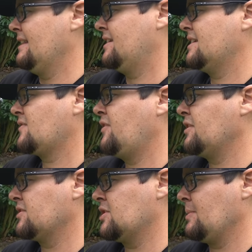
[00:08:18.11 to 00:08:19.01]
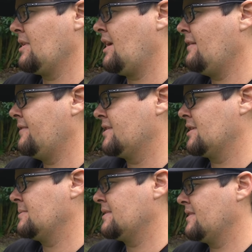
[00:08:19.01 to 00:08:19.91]
They just feel super off in
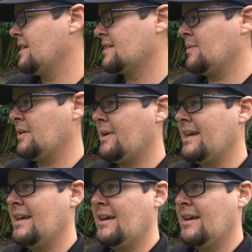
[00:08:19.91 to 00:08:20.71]
terms of the uh, swing weight,